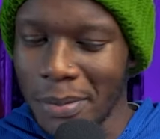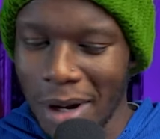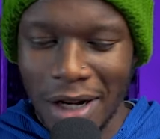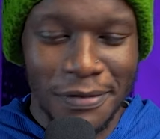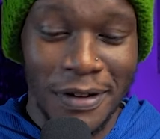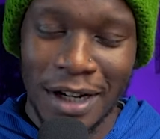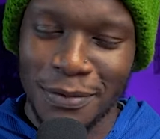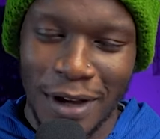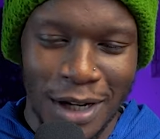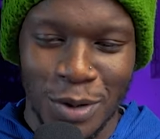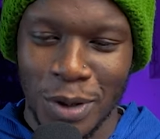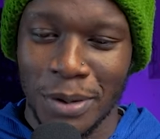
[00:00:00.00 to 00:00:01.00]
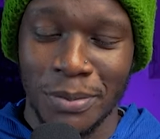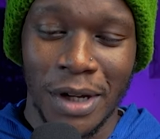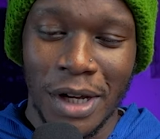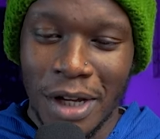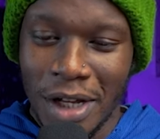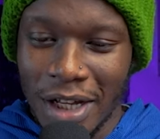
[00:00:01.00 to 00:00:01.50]
But fair, fair to him,
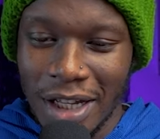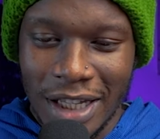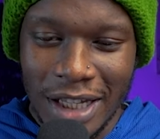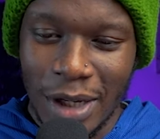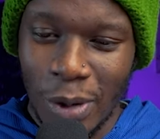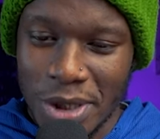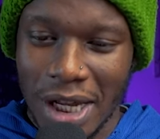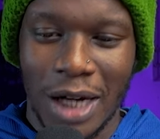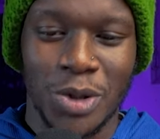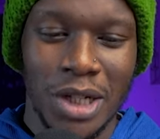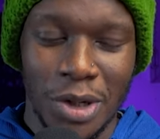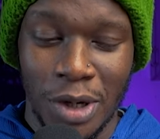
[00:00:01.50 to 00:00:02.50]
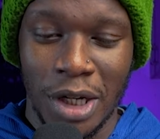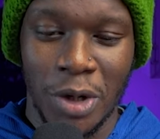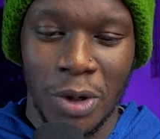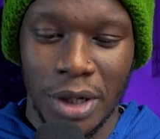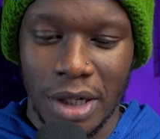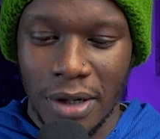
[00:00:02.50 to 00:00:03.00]
he was actually
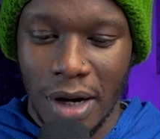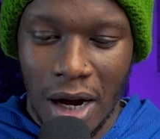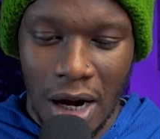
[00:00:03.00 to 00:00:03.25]
really good.